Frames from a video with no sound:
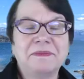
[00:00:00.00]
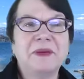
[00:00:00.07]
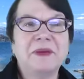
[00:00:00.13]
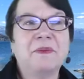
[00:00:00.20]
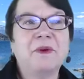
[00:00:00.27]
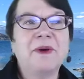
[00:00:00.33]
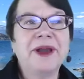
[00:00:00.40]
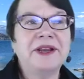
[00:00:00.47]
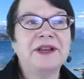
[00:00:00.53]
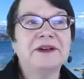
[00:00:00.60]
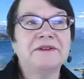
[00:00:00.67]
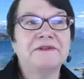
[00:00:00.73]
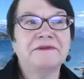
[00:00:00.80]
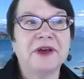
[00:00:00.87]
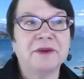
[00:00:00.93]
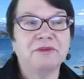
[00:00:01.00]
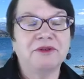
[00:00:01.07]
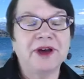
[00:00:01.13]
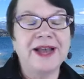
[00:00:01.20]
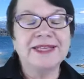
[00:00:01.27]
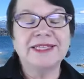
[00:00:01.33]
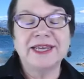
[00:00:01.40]
the point of
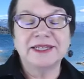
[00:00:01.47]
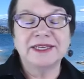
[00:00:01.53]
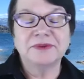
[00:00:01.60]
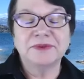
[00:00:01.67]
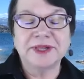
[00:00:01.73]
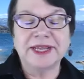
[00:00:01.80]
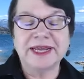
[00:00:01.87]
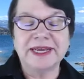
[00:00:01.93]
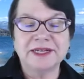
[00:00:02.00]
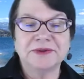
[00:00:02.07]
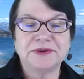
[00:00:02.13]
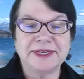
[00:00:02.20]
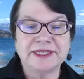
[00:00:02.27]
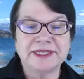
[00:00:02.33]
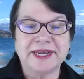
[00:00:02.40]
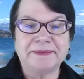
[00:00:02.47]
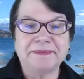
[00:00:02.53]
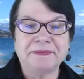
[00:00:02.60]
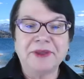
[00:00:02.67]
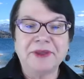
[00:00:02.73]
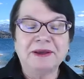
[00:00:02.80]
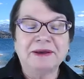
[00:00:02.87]
pricing is really interesting.
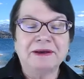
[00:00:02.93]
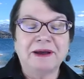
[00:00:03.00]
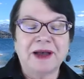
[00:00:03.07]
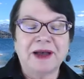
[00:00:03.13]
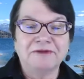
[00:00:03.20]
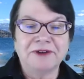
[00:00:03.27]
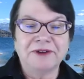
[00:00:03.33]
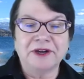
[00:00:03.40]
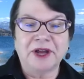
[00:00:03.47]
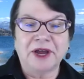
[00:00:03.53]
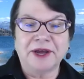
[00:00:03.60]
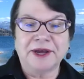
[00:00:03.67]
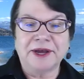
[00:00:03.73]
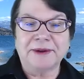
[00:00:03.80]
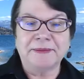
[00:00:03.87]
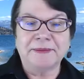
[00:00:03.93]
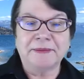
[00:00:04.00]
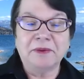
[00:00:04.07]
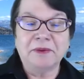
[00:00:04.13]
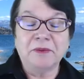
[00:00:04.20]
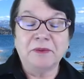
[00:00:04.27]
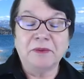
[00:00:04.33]
Often,
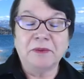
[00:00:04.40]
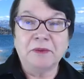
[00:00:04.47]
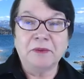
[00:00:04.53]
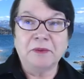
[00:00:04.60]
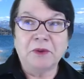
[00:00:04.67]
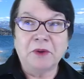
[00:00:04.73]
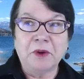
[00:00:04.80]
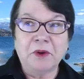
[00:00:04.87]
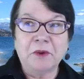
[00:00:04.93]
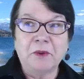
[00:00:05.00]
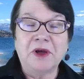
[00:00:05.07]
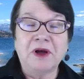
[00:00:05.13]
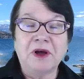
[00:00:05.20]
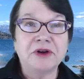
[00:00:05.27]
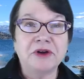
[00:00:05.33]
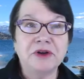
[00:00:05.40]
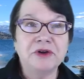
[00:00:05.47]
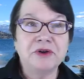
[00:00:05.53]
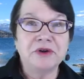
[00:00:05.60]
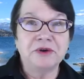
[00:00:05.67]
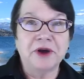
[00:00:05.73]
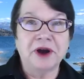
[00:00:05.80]
well, our
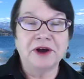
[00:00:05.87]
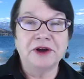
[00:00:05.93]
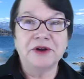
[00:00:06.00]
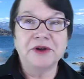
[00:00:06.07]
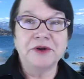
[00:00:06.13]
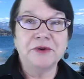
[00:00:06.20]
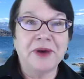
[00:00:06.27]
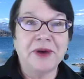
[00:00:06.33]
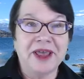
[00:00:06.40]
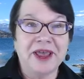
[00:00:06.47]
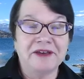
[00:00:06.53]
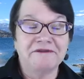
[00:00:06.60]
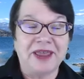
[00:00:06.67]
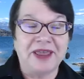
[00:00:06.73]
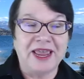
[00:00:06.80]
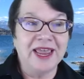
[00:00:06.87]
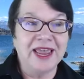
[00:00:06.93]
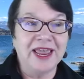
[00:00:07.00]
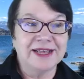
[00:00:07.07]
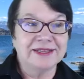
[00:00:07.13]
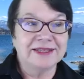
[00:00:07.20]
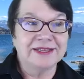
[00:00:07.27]
new way of being
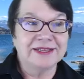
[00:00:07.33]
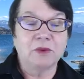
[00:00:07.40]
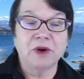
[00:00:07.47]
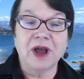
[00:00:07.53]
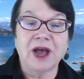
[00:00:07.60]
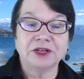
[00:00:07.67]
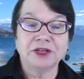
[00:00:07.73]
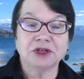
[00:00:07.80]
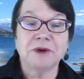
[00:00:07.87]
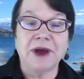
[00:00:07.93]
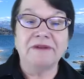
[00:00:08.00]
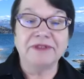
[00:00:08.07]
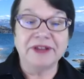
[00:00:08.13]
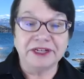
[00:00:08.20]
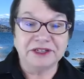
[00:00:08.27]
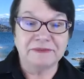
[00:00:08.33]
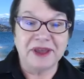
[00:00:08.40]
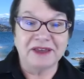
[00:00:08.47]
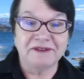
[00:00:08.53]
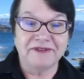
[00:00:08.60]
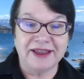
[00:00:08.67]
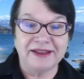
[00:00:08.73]
is we're not traveling to
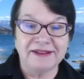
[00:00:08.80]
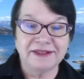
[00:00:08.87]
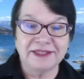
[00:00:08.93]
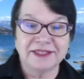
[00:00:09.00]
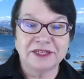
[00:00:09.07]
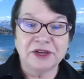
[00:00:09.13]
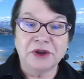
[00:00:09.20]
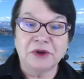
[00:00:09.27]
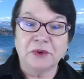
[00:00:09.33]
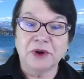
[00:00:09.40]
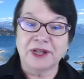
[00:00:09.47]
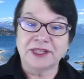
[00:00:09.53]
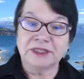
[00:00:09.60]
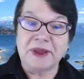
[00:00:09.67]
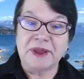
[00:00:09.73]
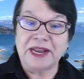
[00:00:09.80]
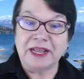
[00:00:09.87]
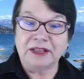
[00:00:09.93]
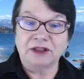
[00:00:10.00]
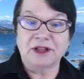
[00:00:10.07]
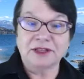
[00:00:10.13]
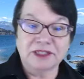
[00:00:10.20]
big events. We're not
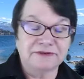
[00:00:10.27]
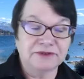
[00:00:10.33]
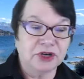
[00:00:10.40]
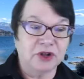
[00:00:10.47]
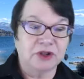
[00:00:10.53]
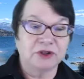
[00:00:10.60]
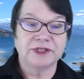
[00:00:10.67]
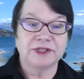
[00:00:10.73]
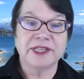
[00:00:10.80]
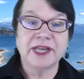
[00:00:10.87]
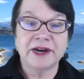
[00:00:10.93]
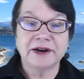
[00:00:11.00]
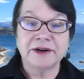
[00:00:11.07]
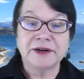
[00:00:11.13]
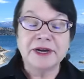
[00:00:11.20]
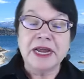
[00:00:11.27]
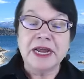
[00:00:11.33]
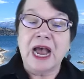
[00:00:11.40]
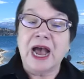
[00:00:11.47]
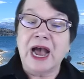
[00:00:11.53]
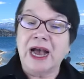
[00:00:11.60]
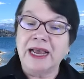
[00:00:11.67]
spending lots of dollars there.
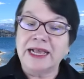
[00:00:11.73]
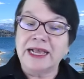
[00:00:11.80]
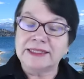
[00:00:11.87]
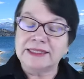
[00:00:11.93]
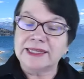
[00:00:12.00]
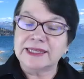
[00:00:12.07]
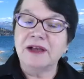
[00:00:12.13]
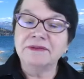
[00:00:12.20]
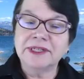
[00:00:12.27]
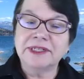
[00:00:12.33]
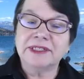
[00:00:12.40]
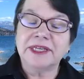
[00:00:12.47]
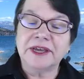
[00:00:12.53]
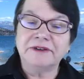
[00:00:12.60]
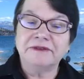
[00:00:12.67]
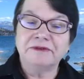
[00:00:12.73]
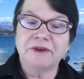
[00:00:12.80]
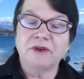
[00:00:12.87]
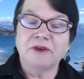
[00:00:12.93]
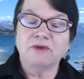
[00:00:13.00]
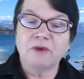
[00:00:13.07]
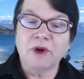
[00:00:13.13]
It sounds as if
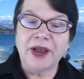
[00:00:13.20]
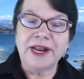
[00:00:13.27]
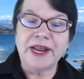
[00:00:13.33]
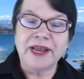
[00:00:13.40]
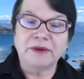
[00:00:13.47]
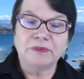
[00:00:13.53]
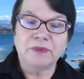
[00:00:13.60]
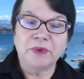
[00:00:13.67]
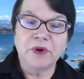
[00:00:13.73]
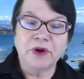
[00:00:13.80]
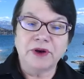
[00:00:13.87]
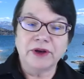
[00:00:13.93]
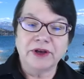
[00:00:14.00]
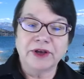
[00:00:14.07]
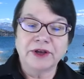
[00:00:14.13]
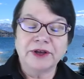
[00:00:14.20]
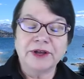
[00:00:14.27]
writing a book